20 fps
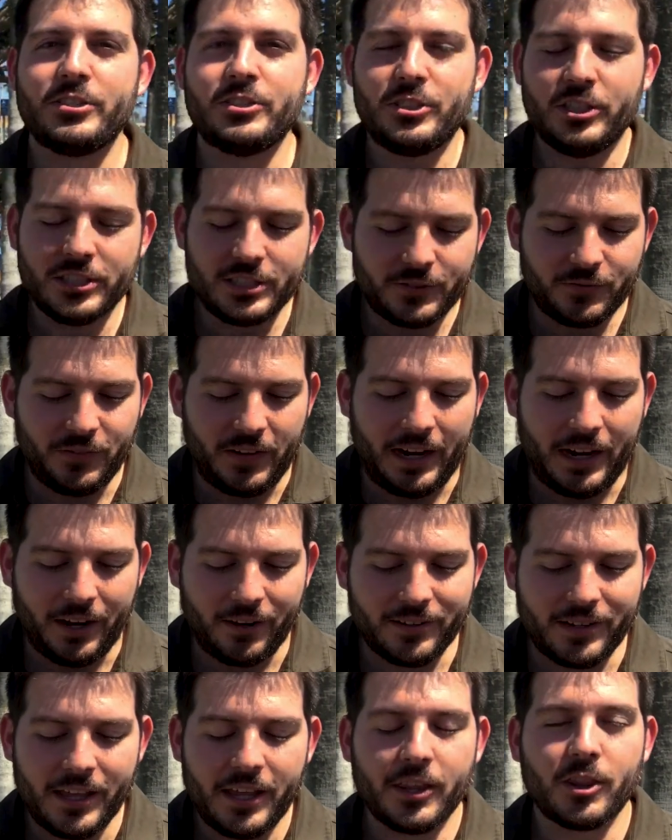Just
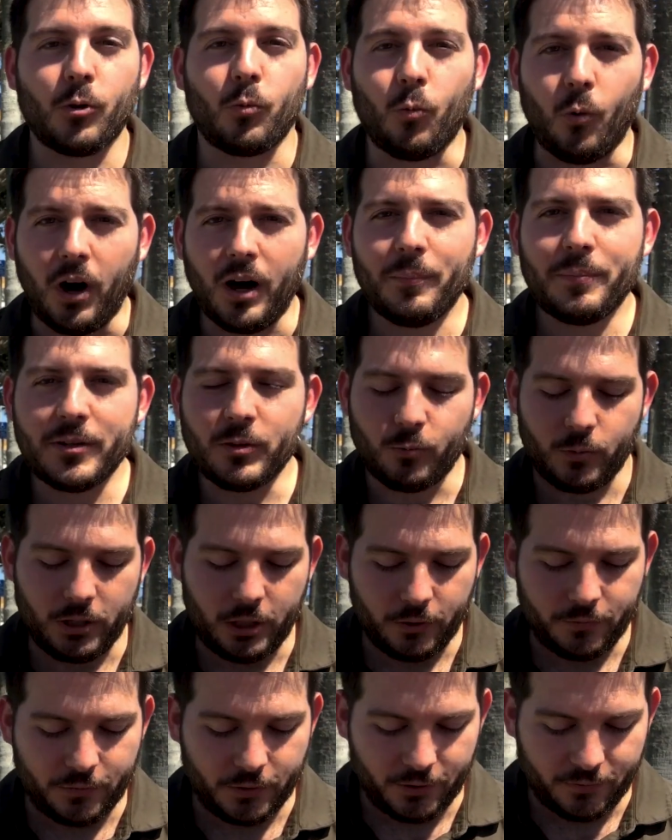found the Whomping
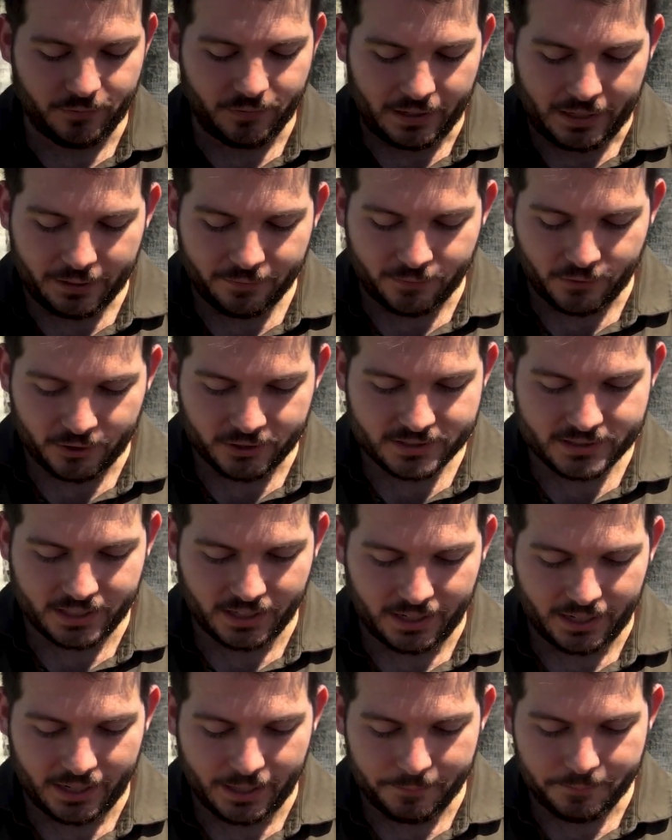Willow for the very first
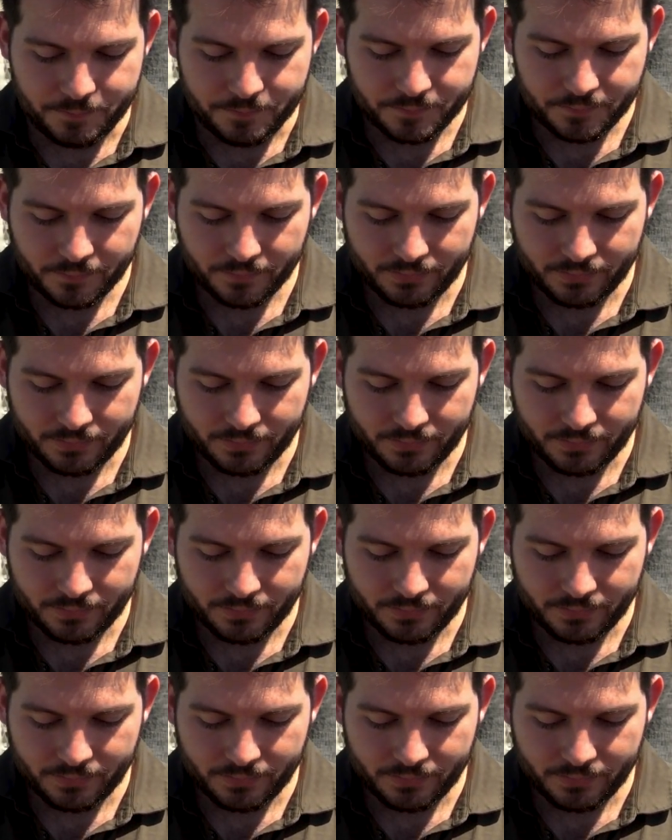time.